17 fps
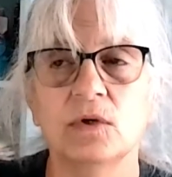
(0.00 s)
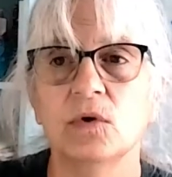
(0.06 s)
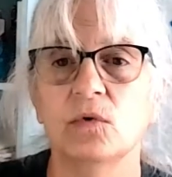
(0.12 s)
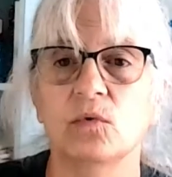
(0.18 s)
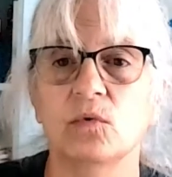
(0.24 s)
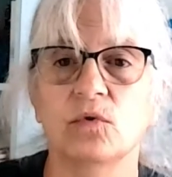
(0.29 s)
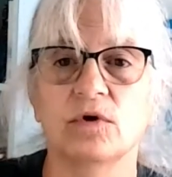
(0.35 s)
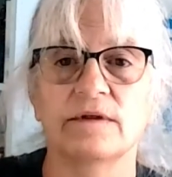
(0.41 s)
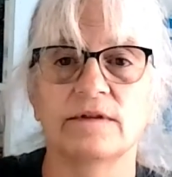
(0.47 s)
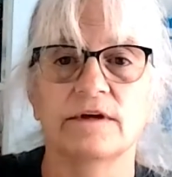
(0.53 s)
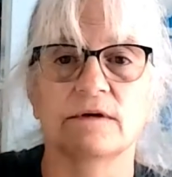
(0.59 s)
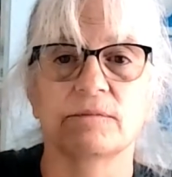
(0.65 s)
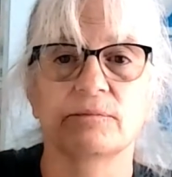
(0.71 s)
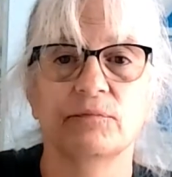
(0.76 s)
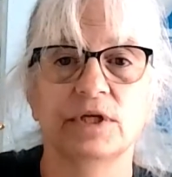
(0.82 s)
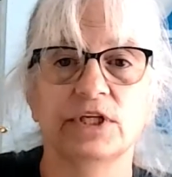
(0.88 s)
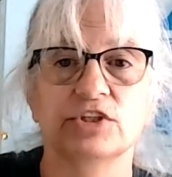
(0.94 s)
or they're
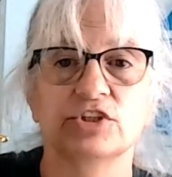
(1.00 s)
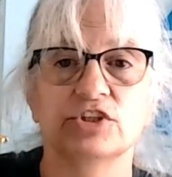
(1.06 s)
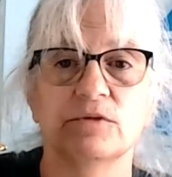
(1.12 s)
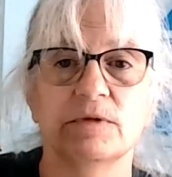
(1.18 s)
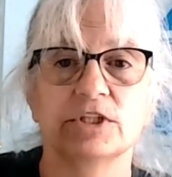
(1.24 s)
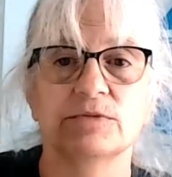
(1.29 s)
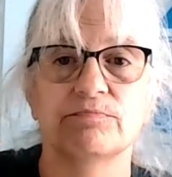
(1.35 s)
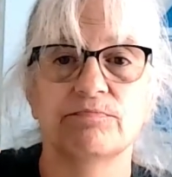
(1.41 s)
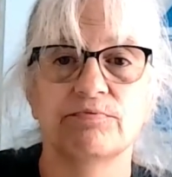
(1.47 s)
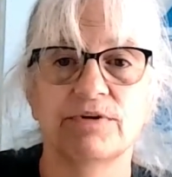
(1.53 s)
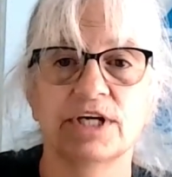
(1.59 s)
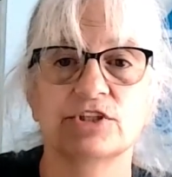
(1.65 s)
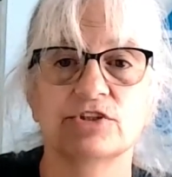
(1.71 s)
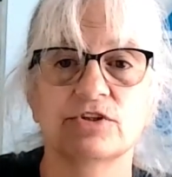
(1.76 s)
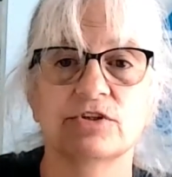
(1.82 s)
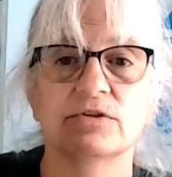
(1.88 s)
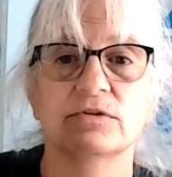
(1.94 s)
putting so much
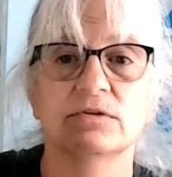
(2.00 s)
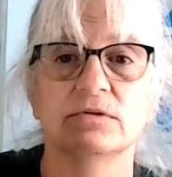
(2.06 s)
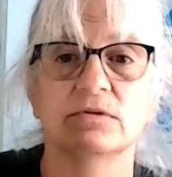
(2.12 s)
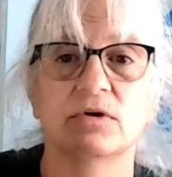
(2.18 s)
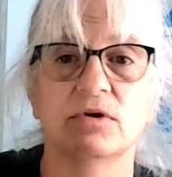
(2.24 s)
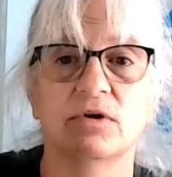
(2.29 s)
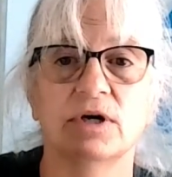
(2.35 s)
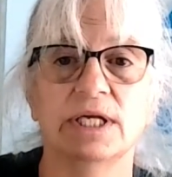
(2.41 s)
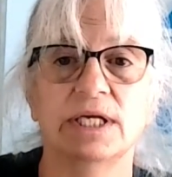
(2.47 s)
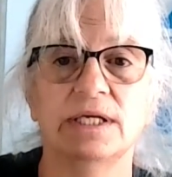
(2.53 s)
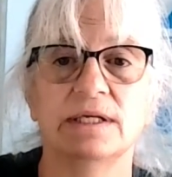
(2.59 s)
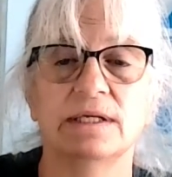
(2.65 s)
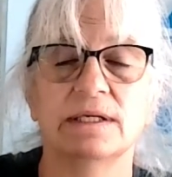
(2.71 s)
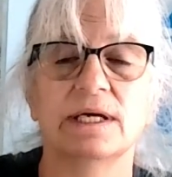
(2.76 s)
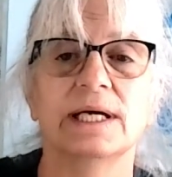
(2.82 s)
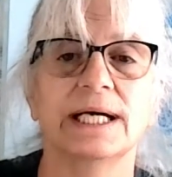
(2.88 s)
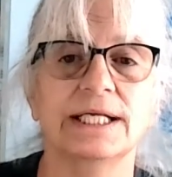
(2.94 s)
pressure on it,
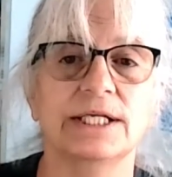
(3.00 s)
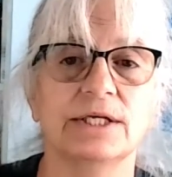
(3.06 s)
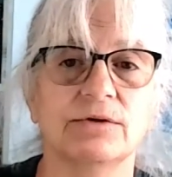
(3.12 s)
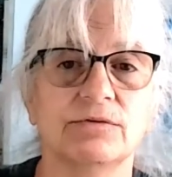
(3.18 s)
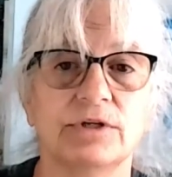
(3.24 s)
I don't